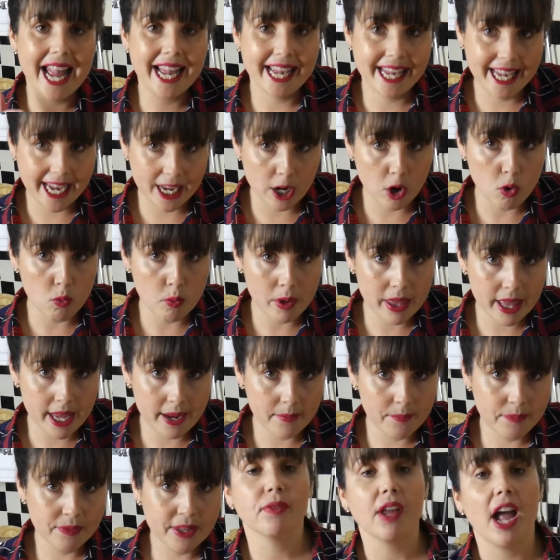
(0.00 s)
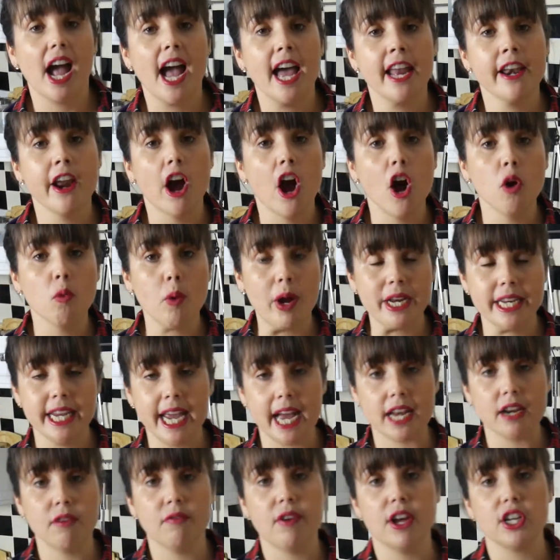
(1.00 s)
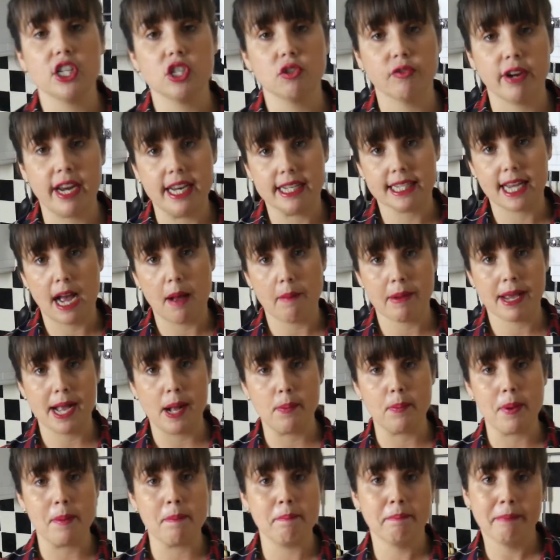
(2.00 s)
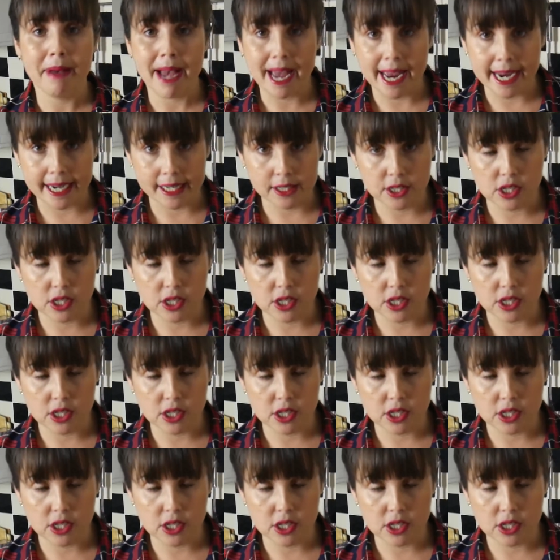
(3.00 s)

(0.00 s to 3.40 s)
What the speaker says: Get on with it. And our 1 year anniversary is coming up in May,